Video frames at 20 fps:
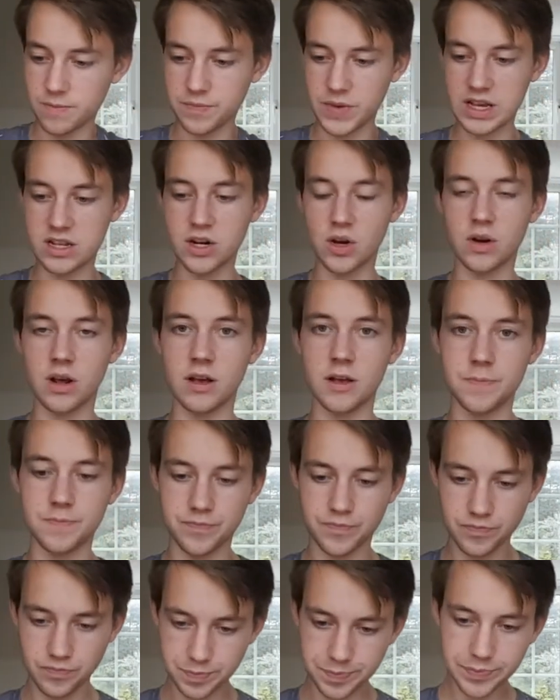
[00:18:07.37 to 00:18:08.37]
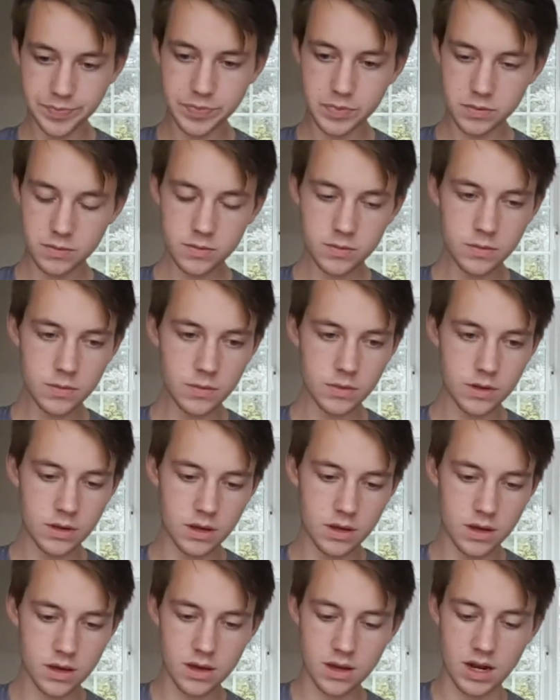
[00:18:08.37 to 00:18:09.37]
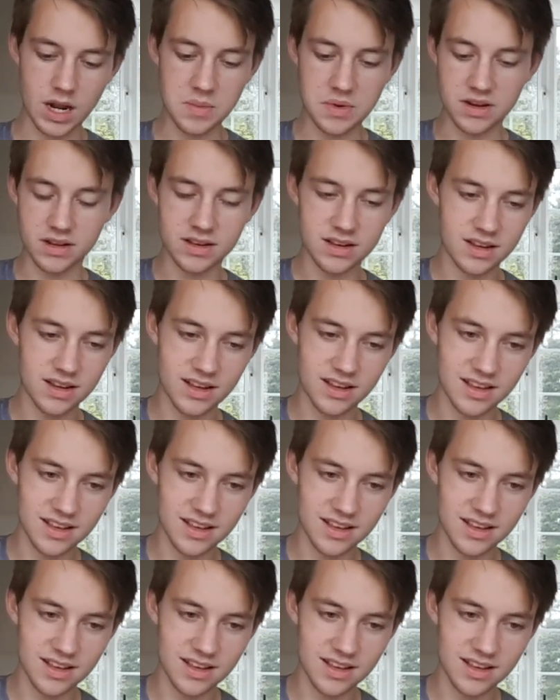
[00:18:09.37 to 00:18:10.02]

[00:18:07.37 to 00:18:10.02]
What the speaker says: it's not a, let me just